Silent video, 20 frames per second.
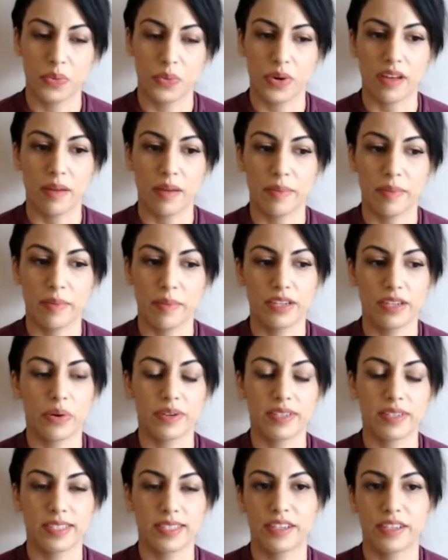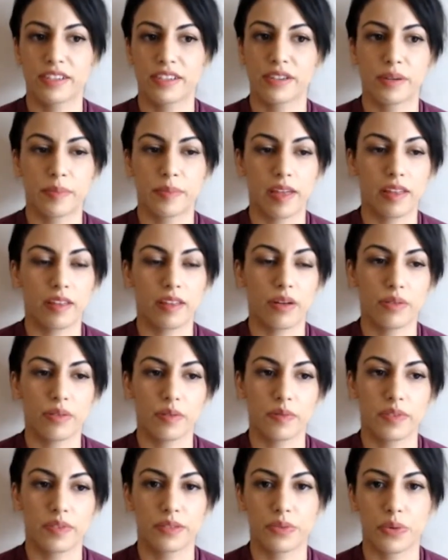Well, I mean, you always hear about all
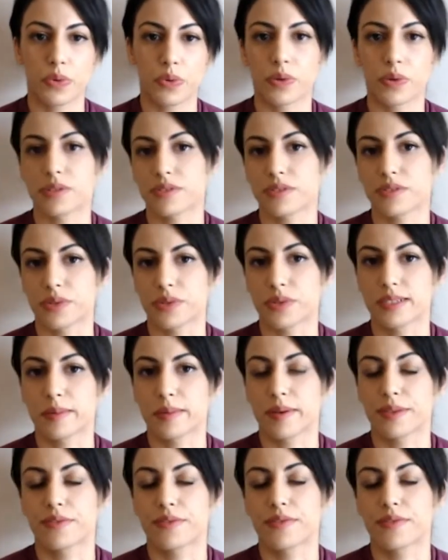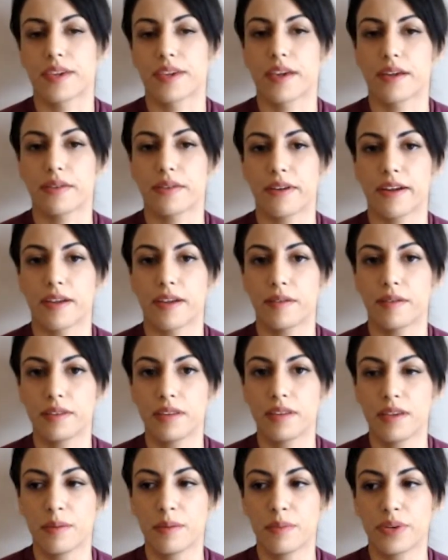of these horror stories about the VA, right?
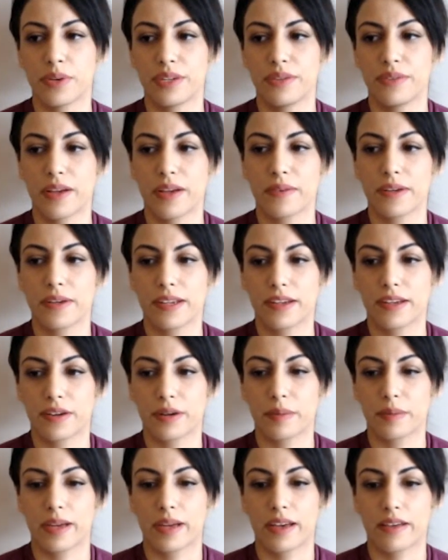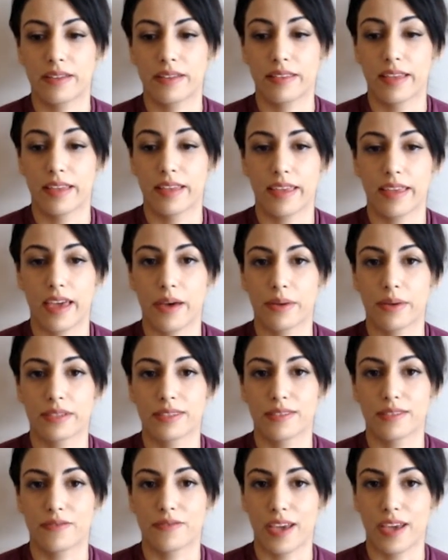But you never hear about like how it's
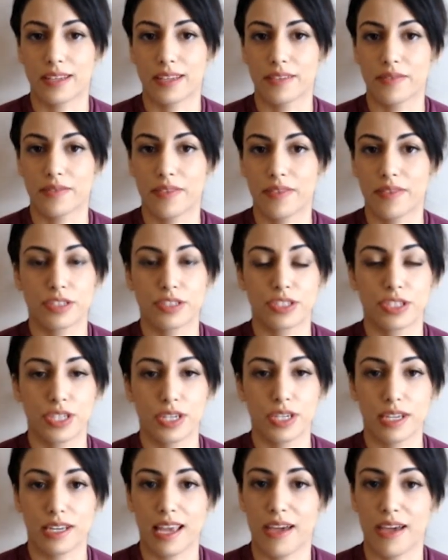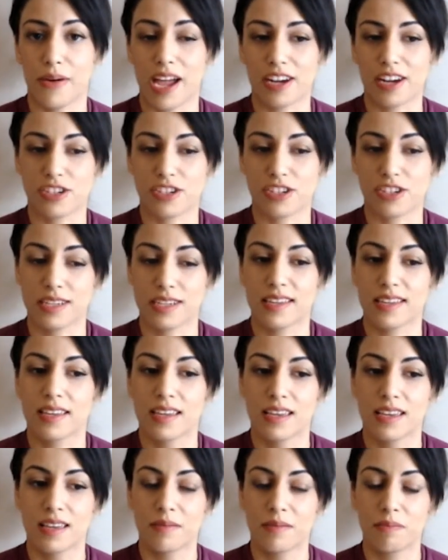effective, how it's good, how actually
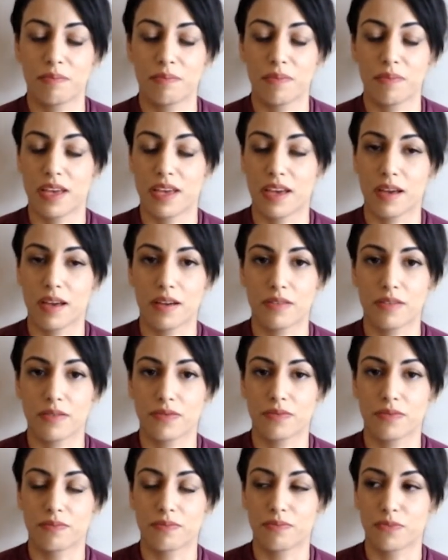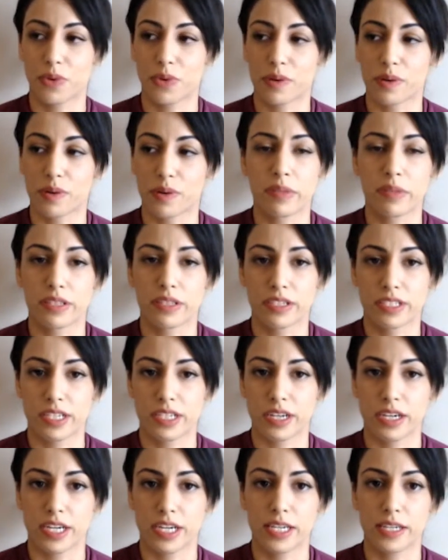uh, former
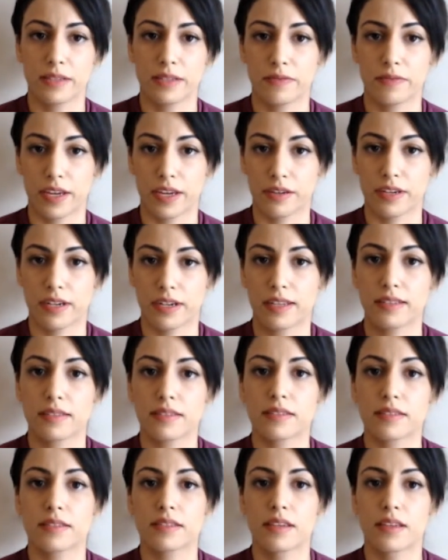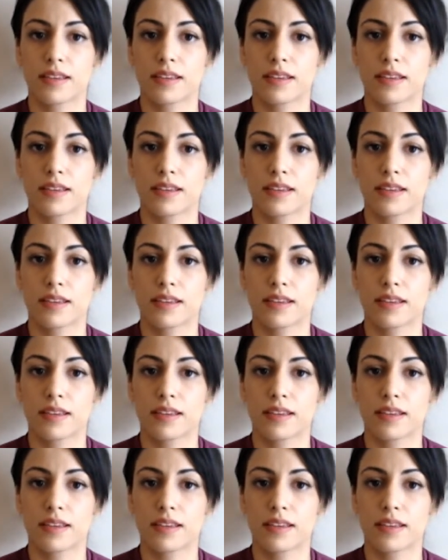military veterans